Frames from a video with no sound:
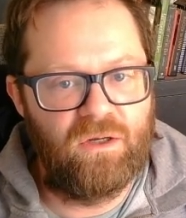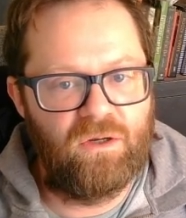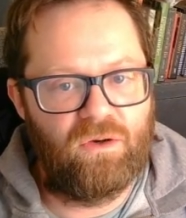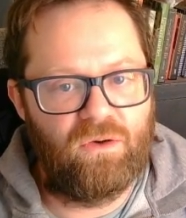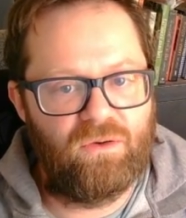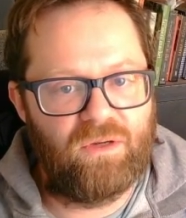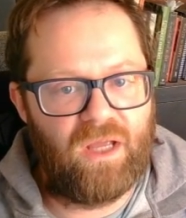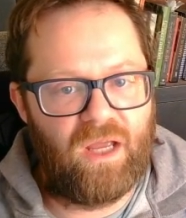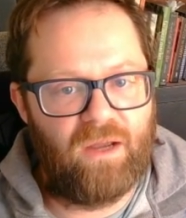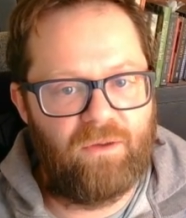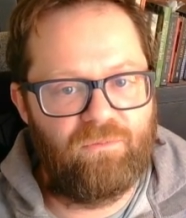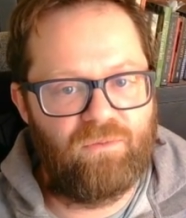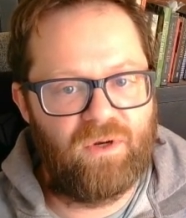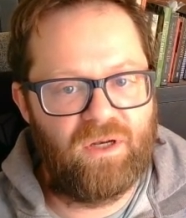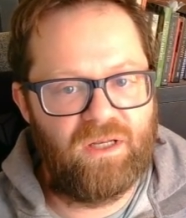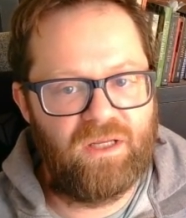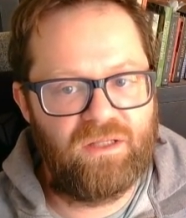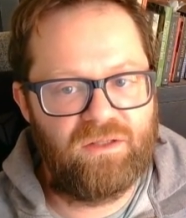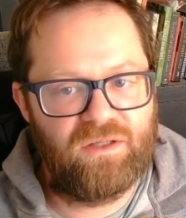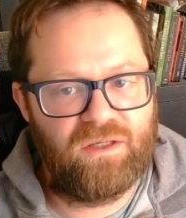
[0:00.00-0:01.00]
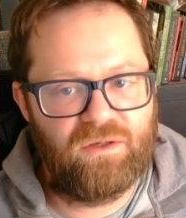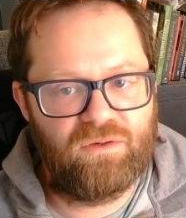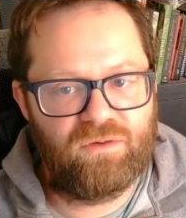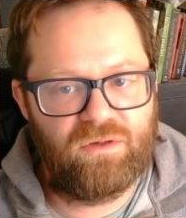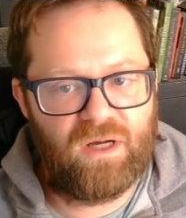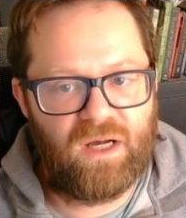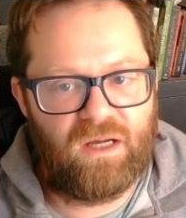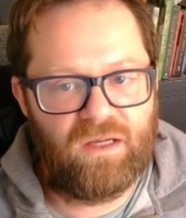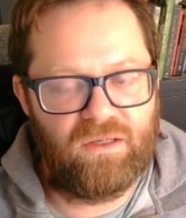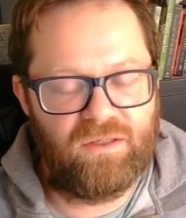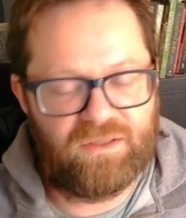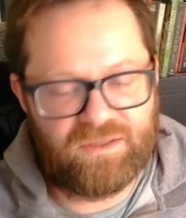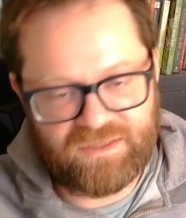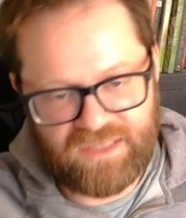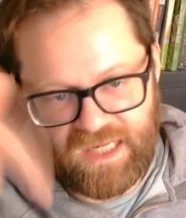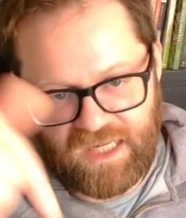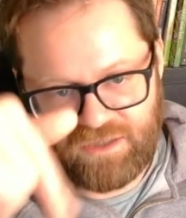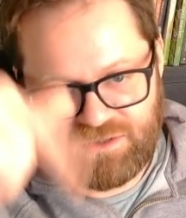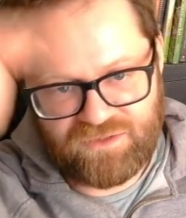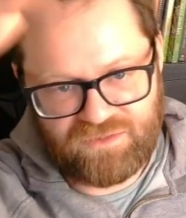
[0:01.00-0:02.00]
Okay, we're gonna get the
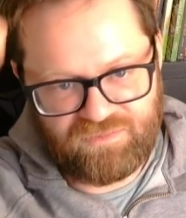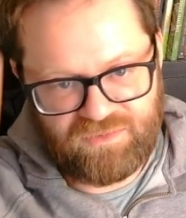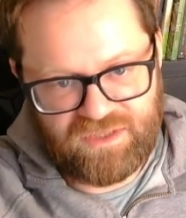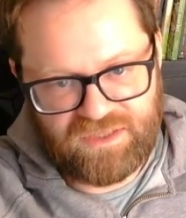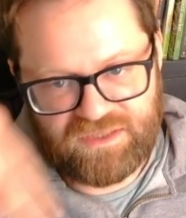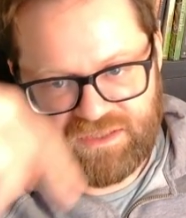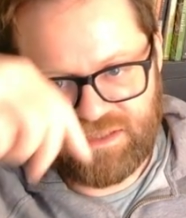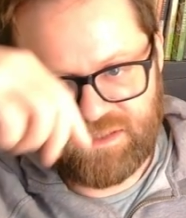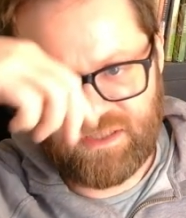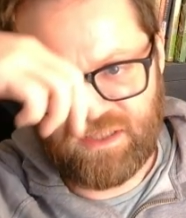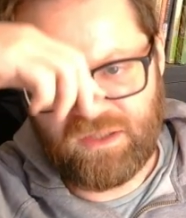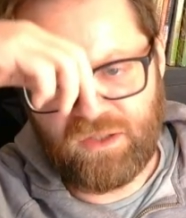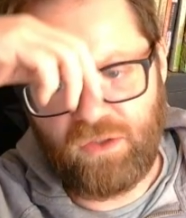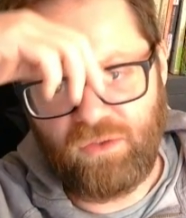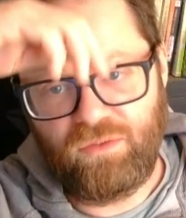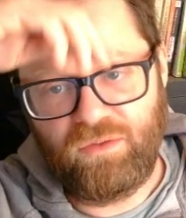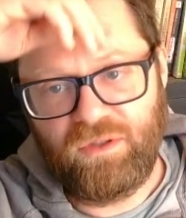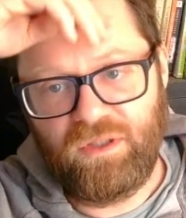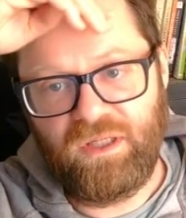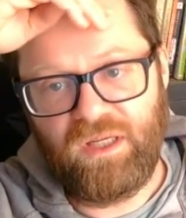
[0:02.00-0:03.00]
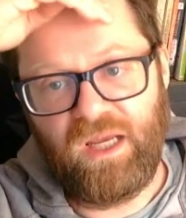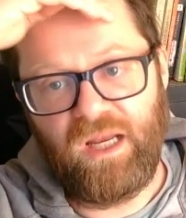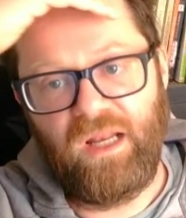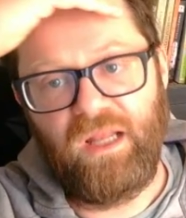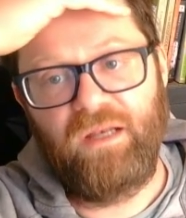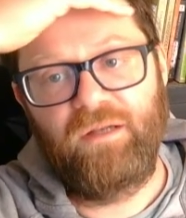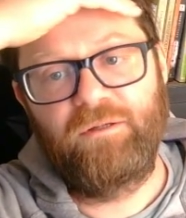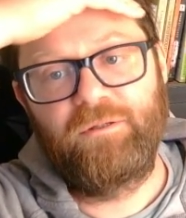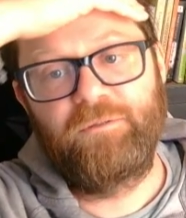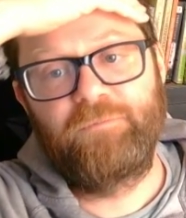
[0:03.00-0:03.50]
downs from this because I don't get it.